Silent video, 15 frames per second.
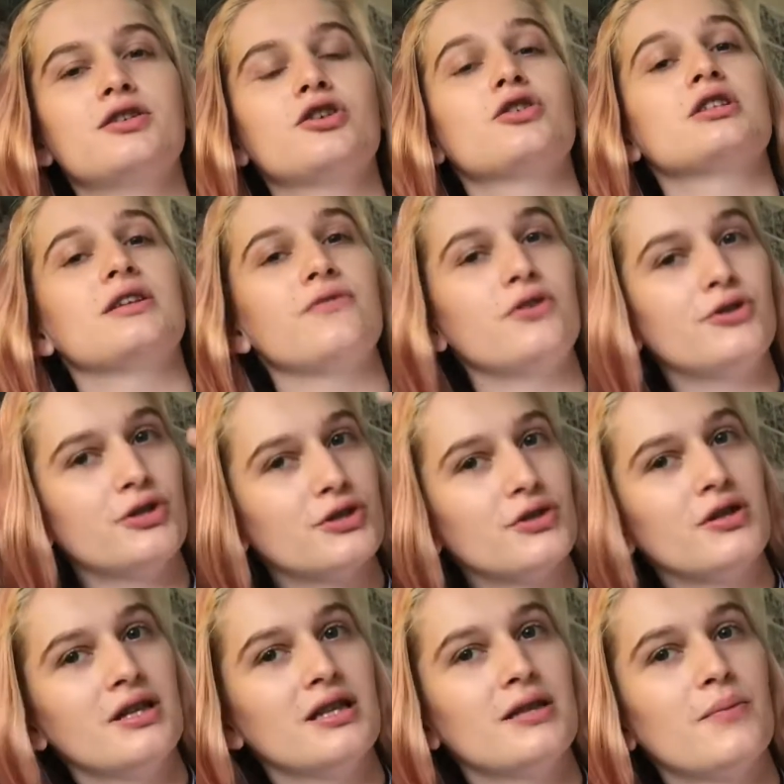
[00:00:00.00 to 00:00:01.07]
because if you're just looking
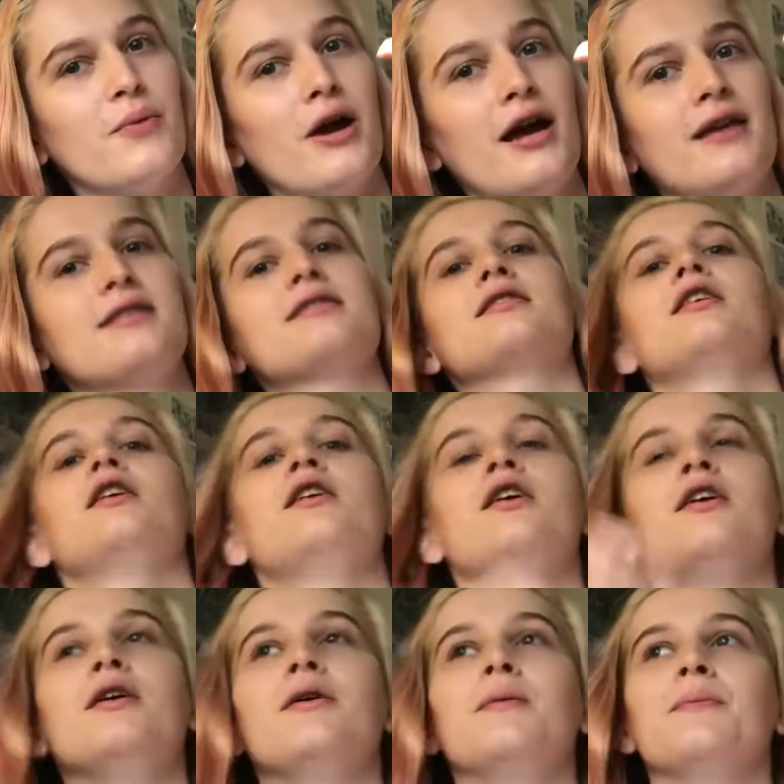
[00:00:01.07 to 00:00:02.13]
at the price,
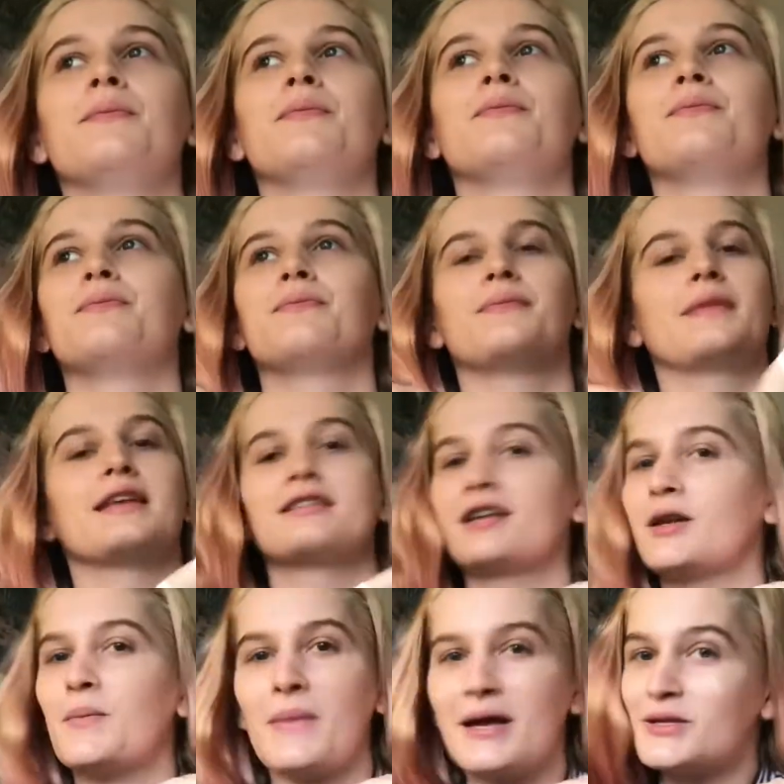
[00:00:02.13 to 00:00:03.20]
it's going
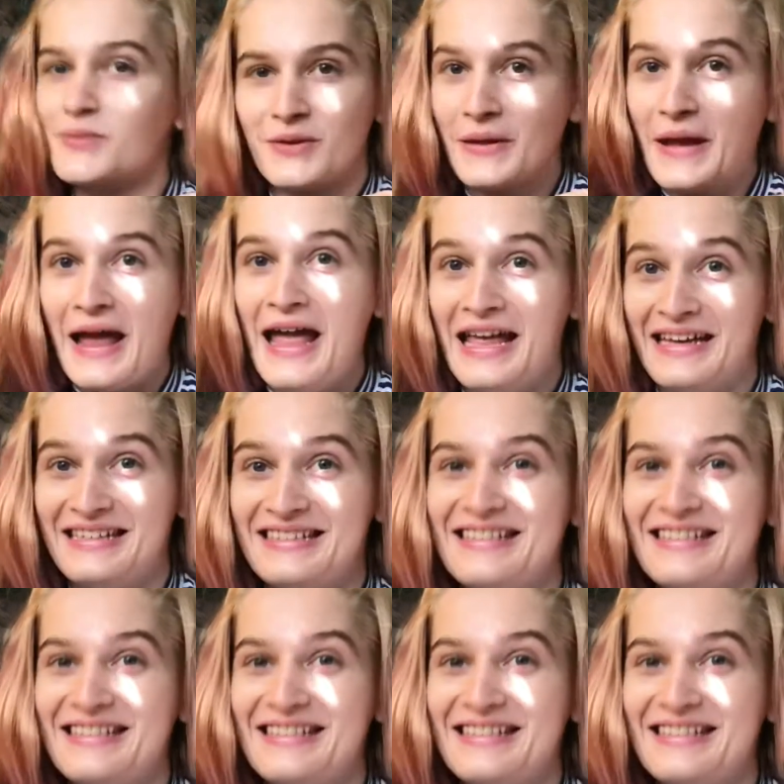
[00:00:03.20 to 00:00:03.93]
to mess with your head.